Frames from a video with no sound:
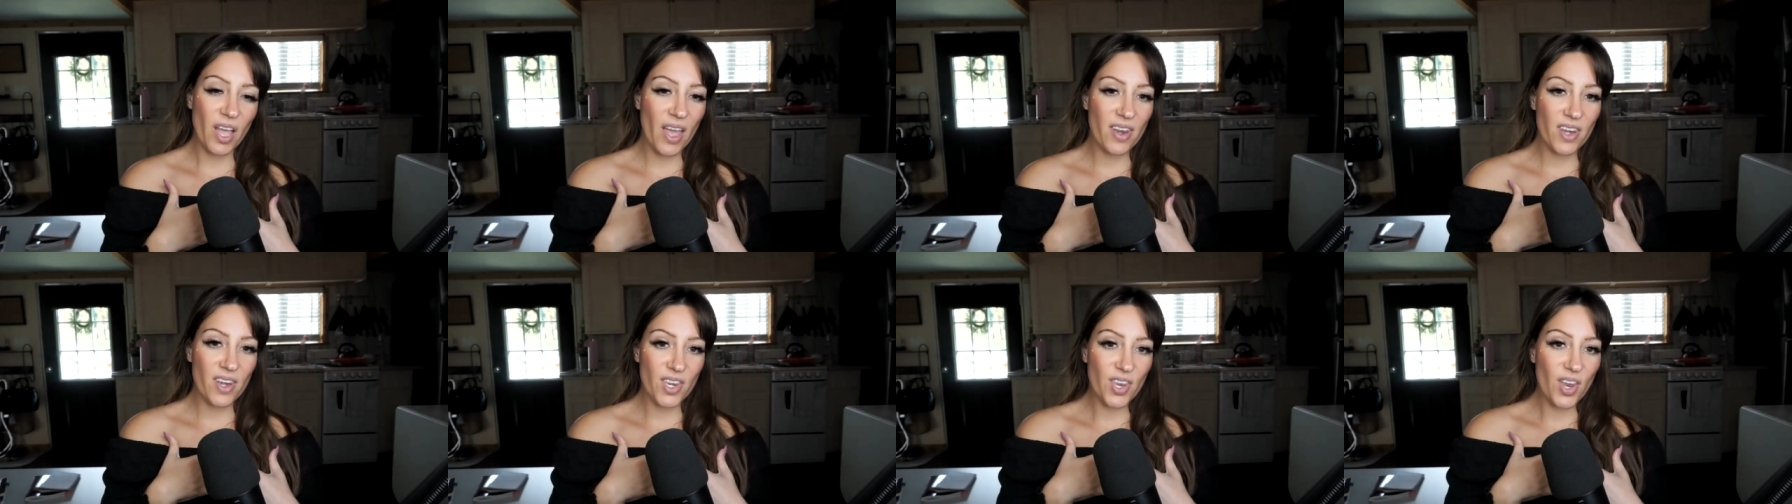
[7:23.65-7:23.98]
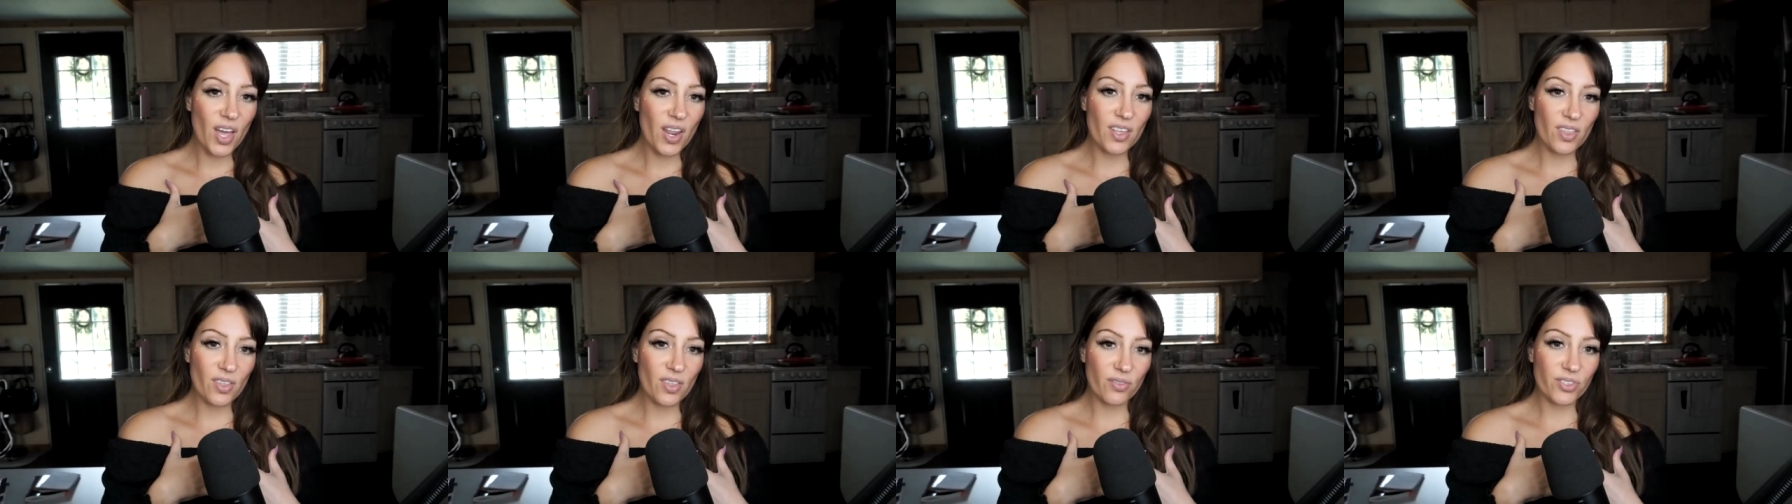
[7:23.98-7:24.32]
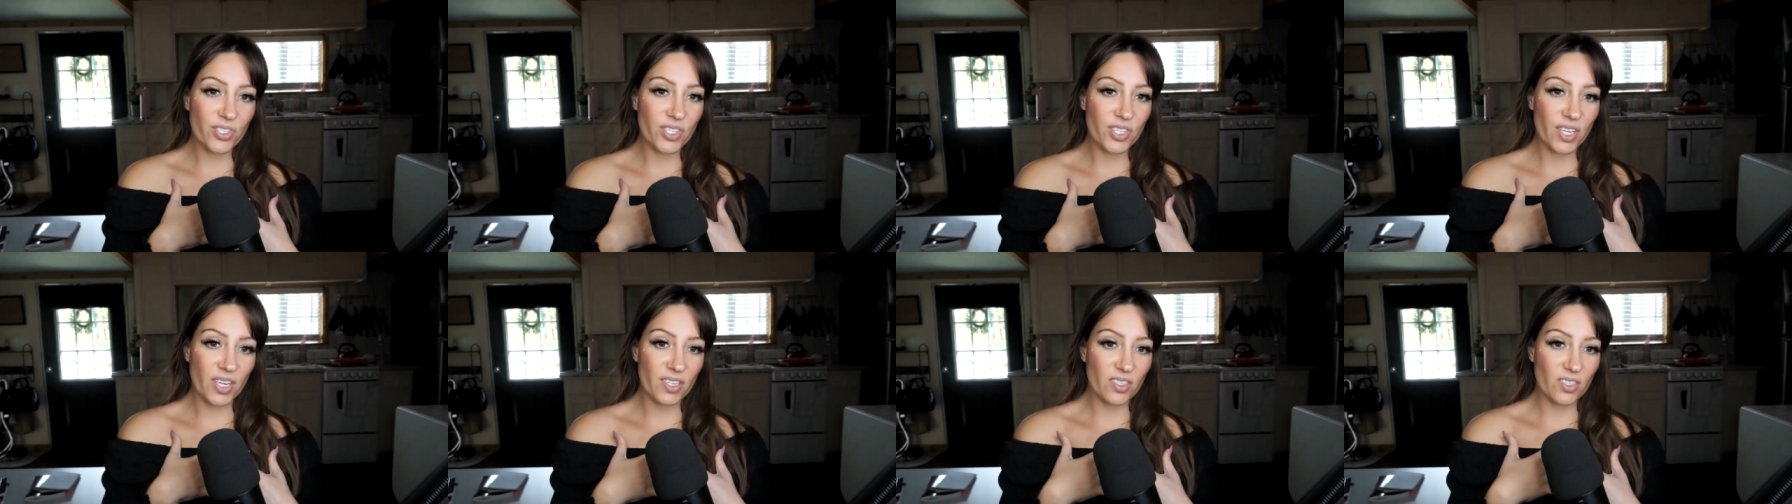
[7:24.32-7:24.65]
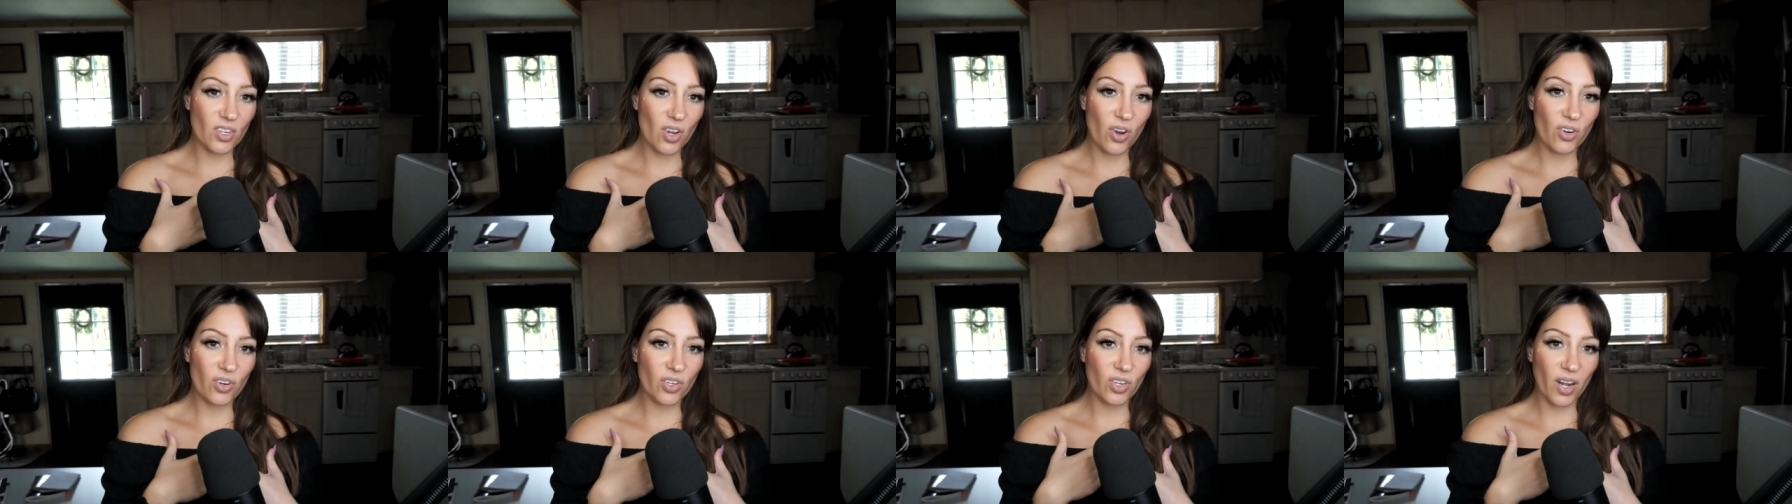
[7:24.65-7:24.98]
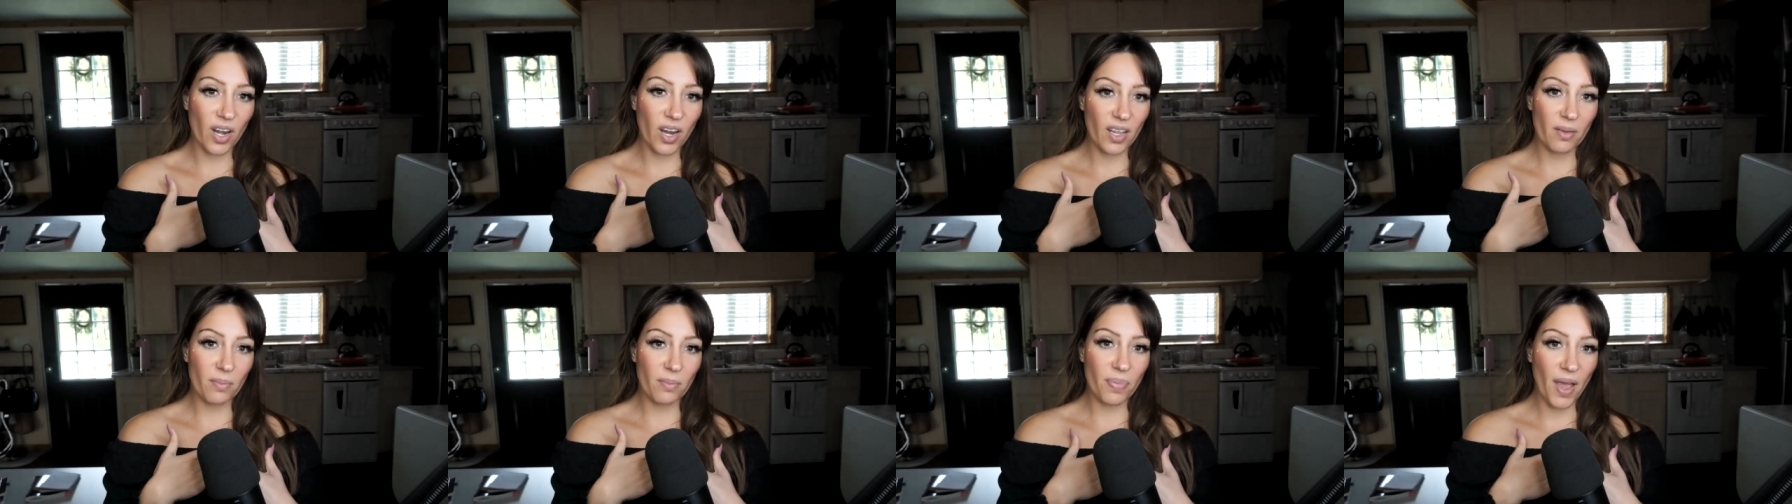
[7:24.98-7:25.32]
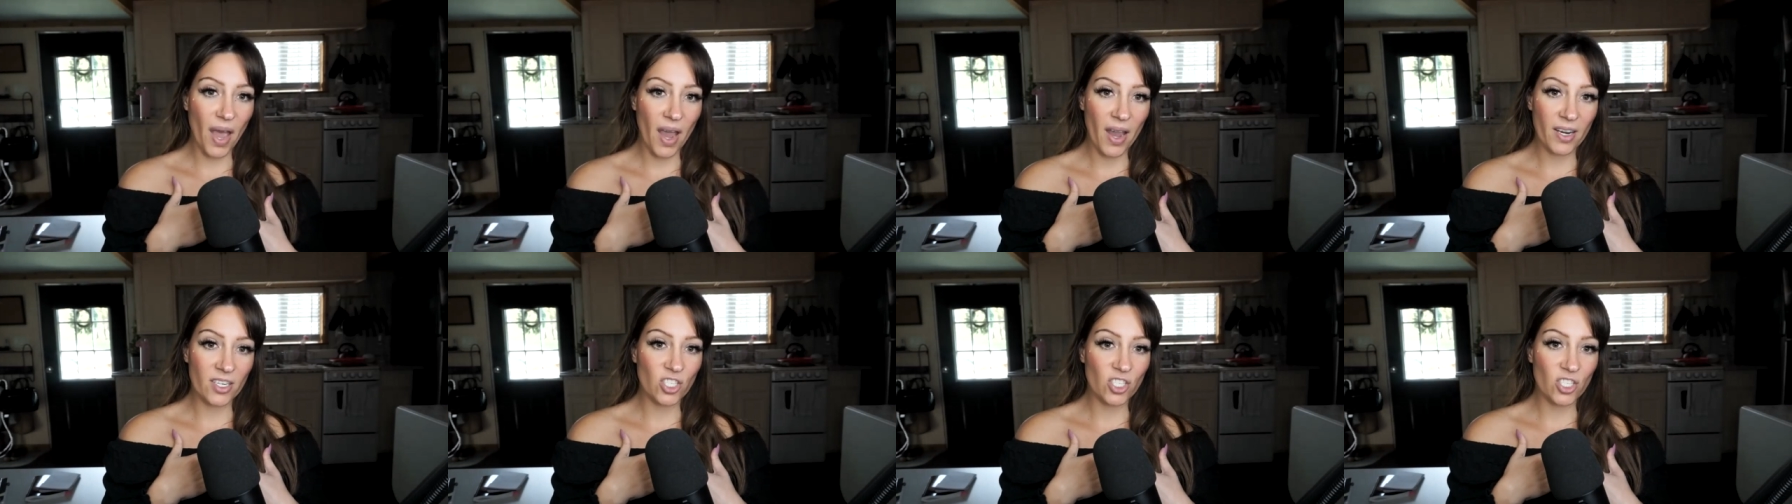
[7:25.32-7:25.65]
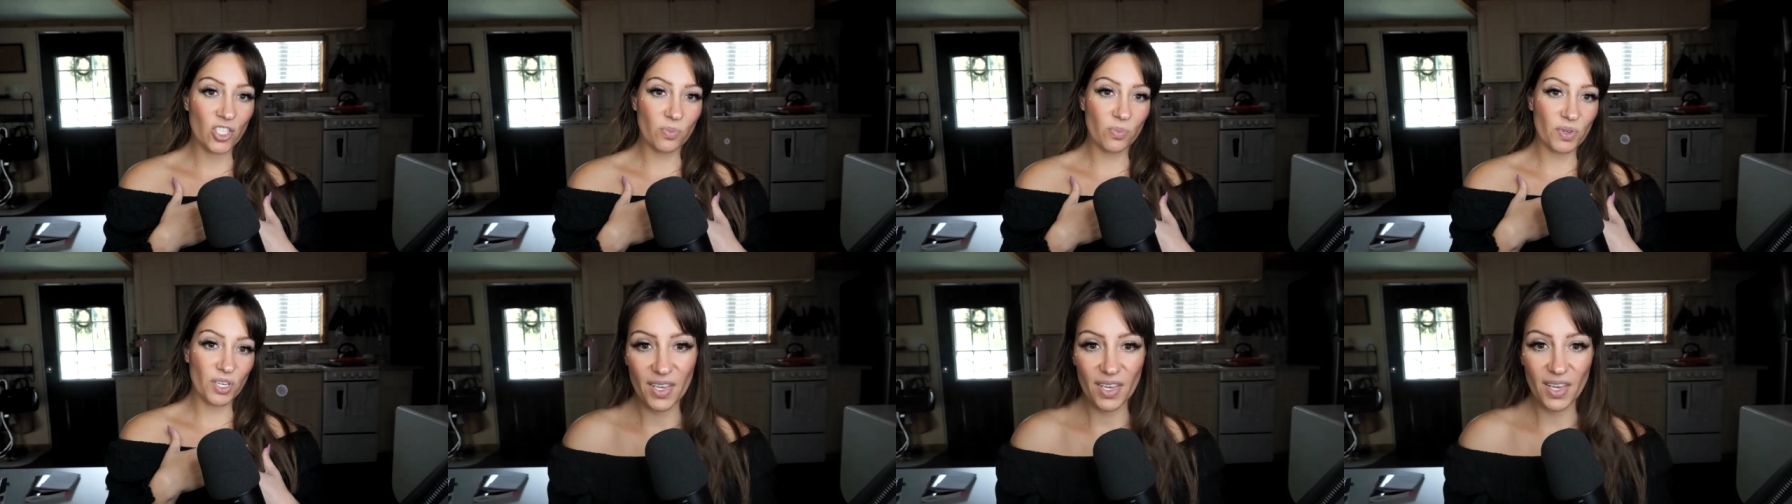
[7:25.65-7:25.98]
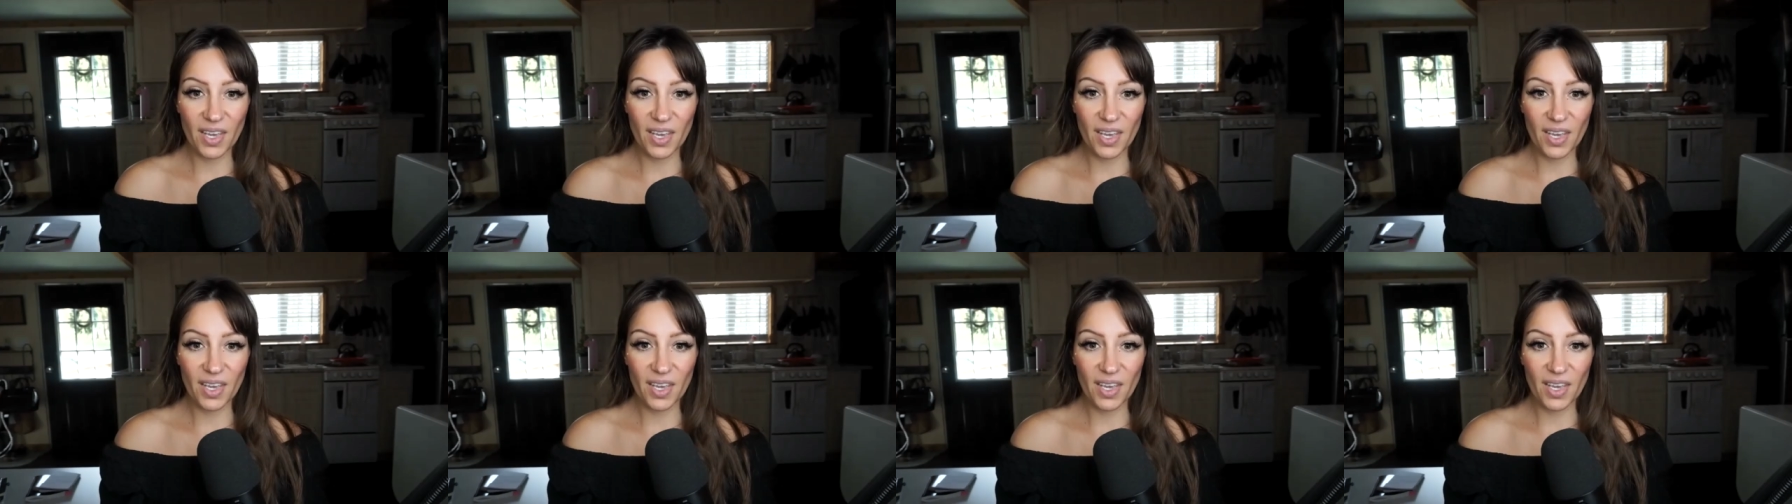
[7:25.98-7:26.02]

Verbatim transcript: And none of those things are going to impact you.